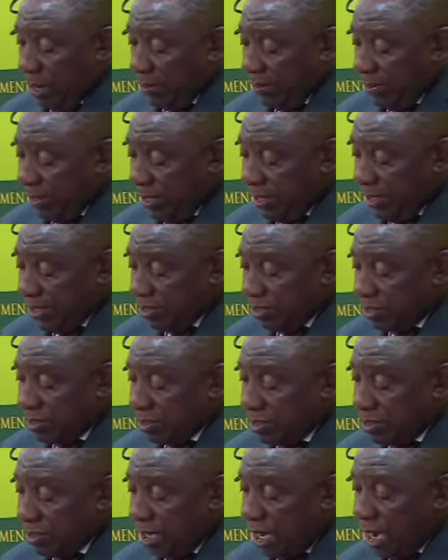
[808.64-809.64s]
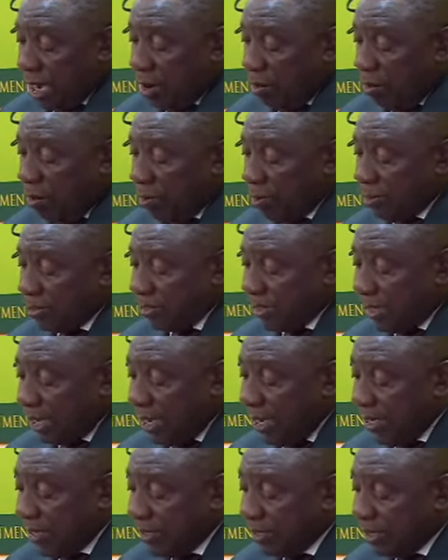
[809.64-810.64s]
These are all
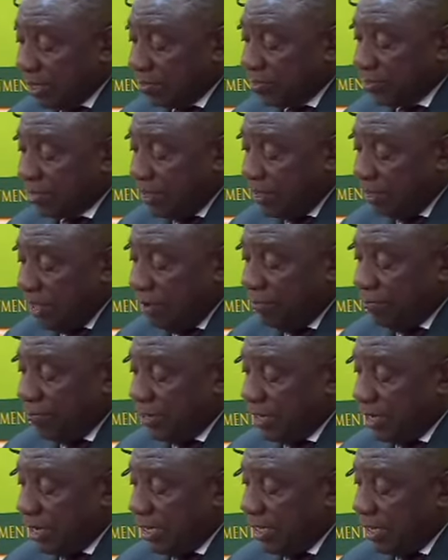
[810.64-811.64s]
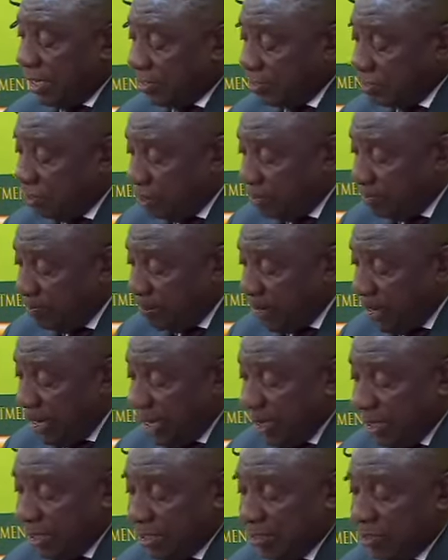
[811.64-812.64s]
signs that South Africa does not
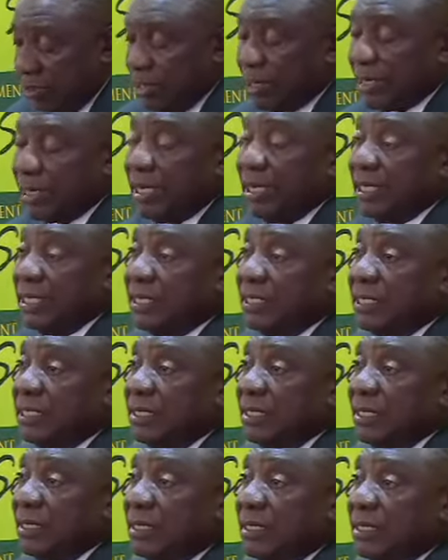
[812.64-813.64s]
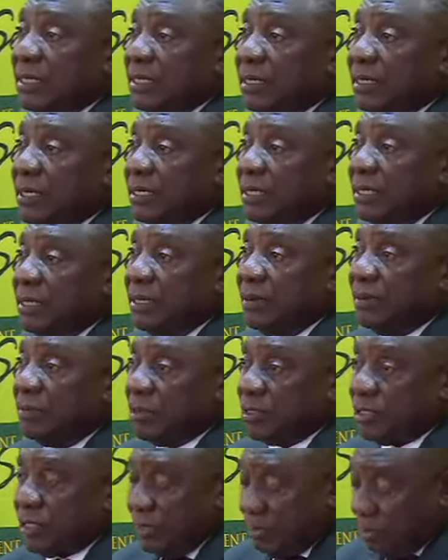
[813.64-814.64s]
merely tolerate the
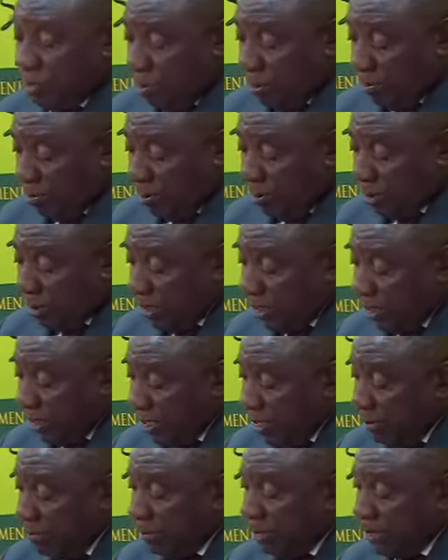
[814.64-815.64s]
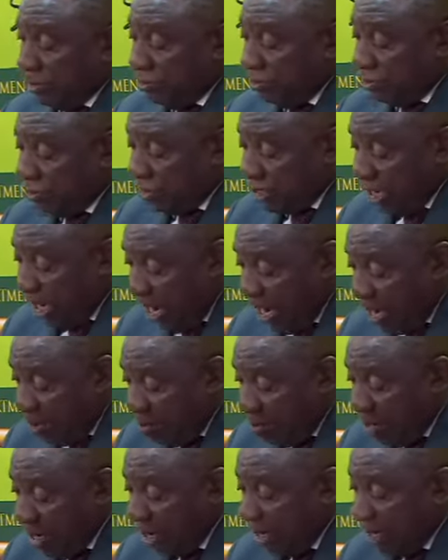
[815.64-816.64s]
Muslim community, but
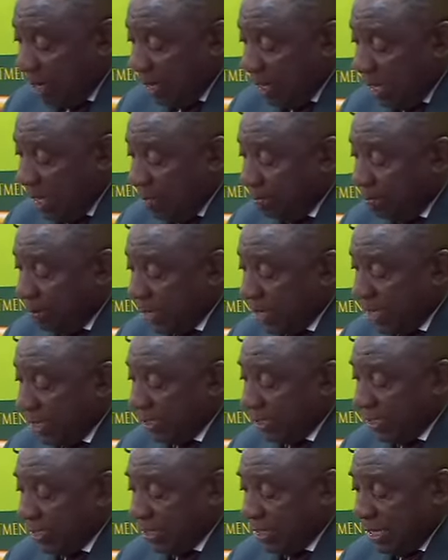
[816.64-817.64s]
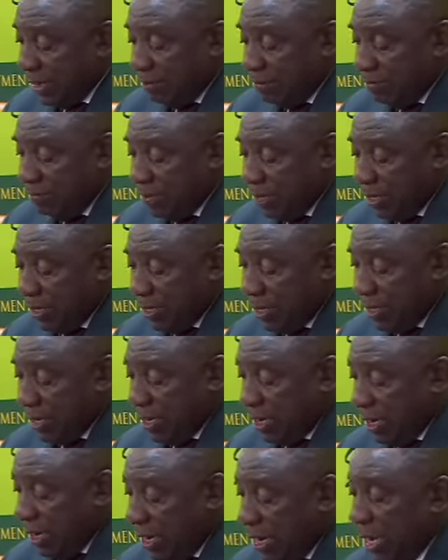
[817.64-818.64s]
genuinely embraces them
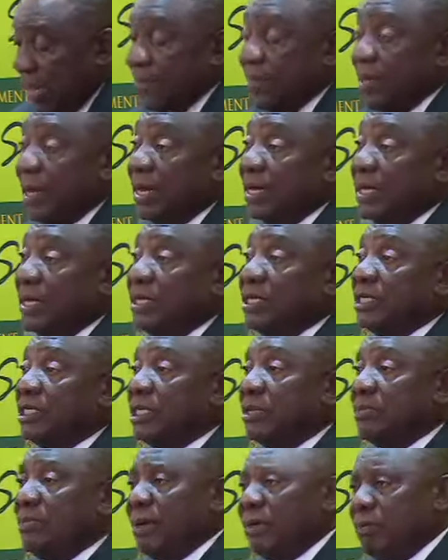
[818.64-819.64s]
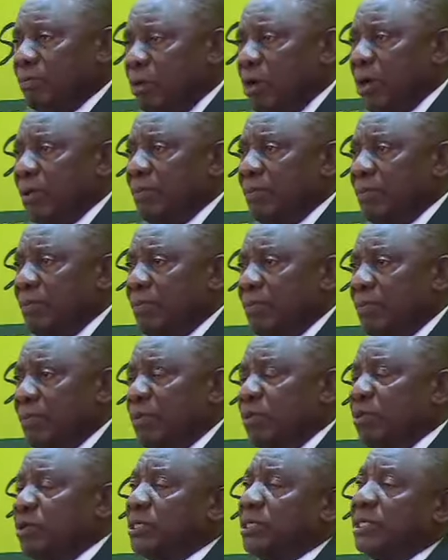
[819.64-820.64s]
and their religion. But more
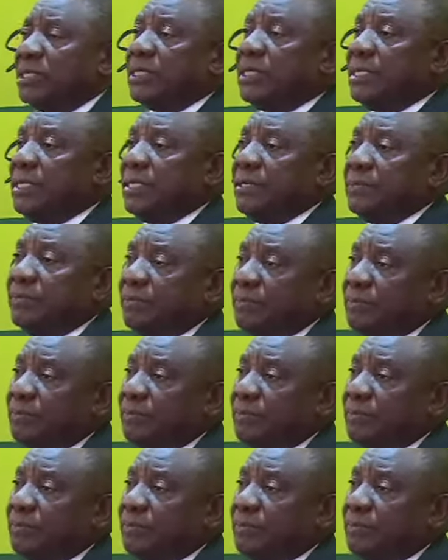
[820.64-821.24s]
importantly,